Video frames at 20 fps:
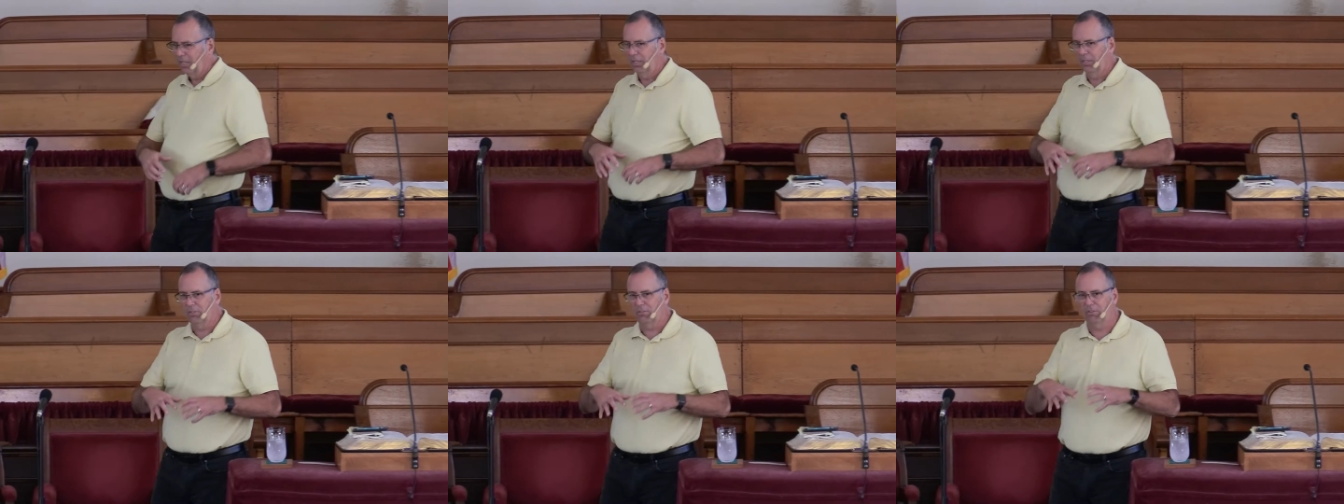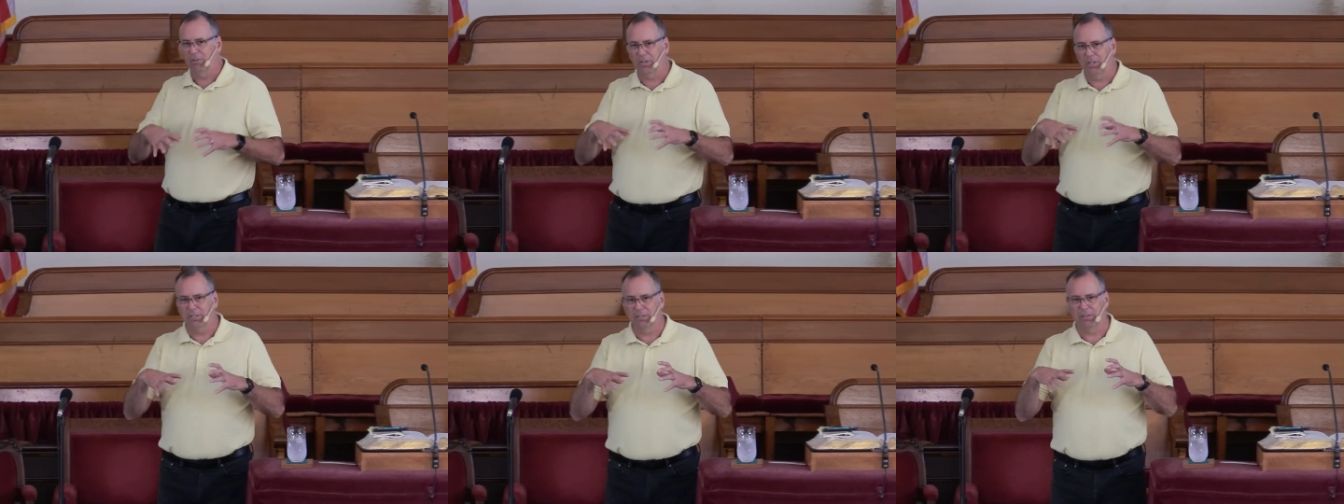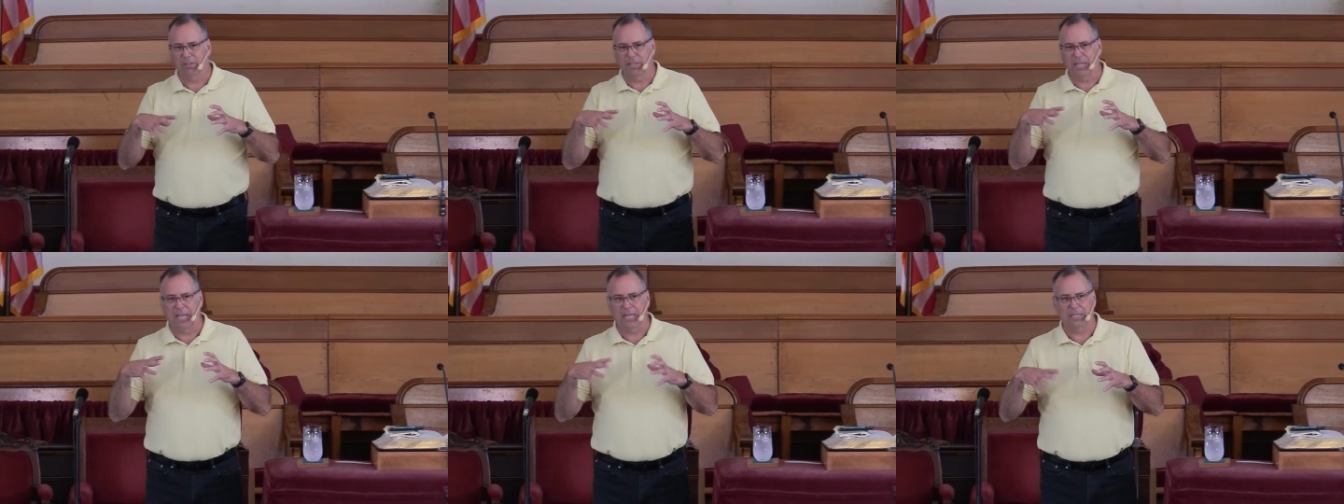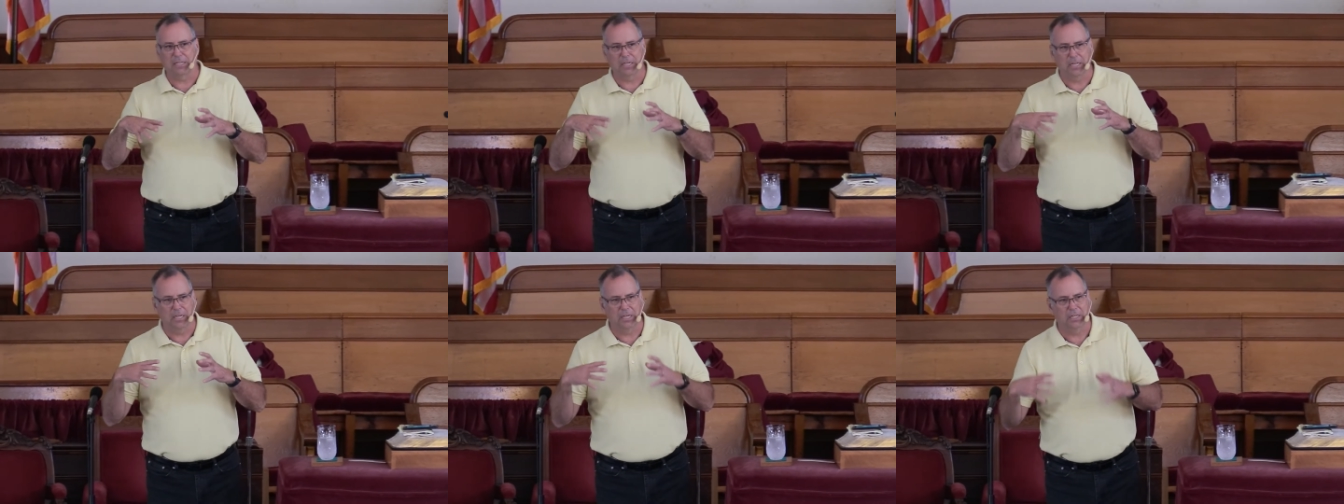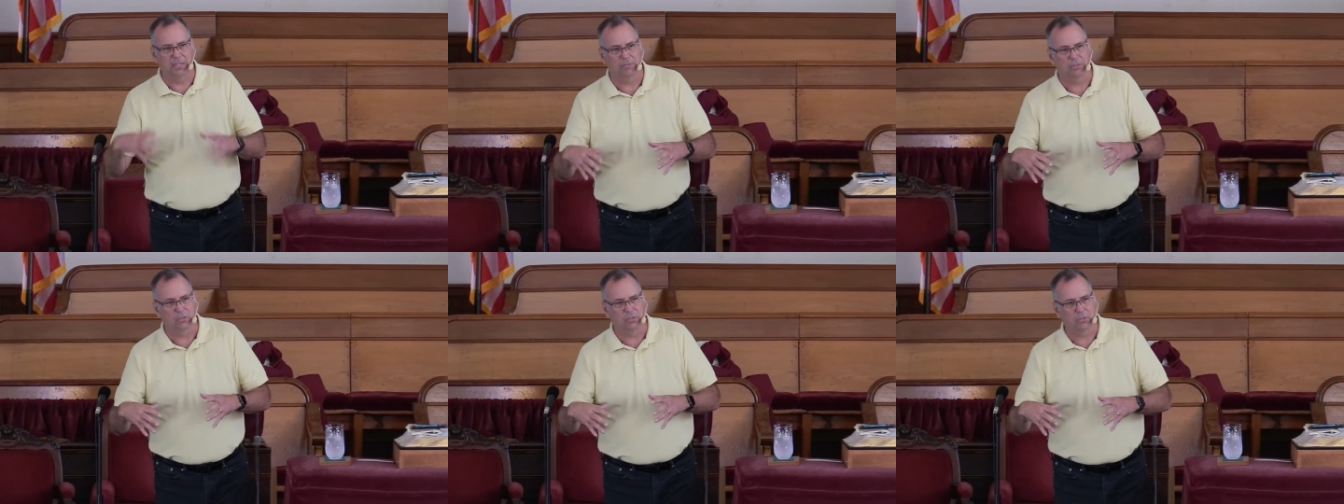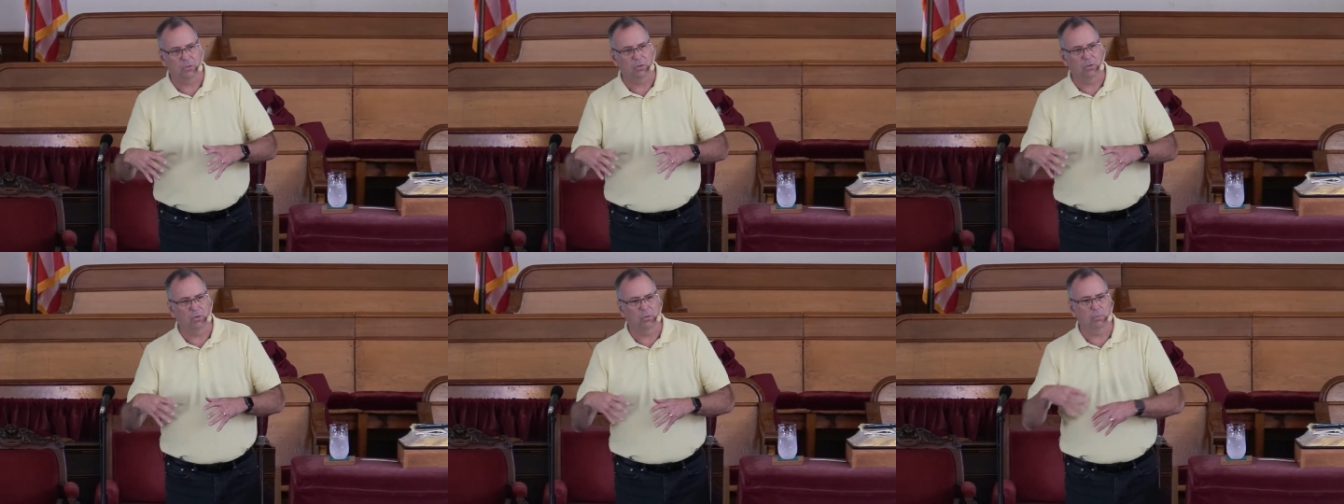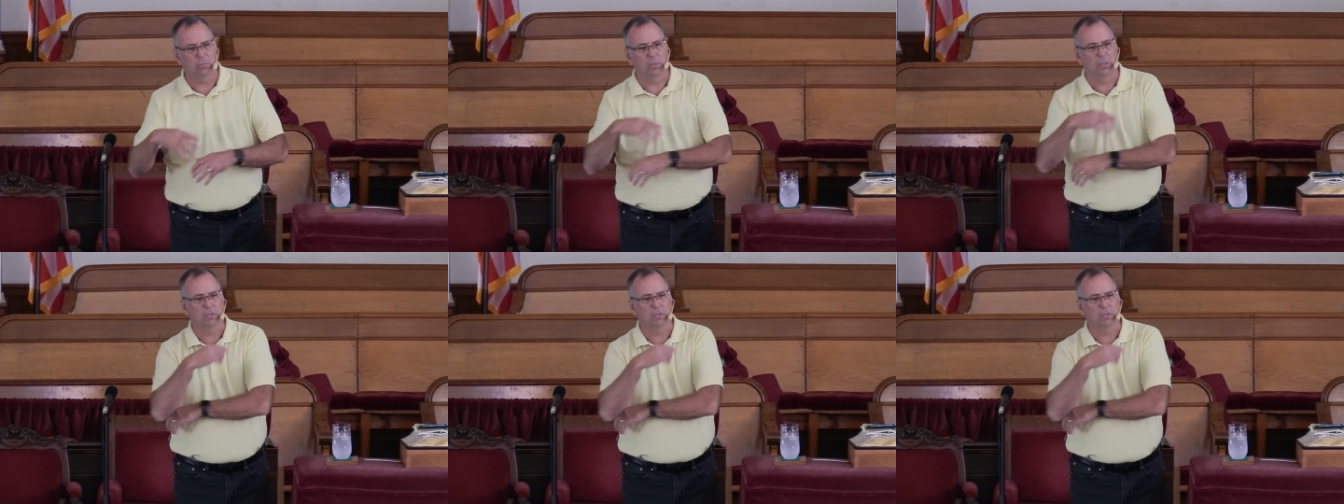it's not that kind of a term.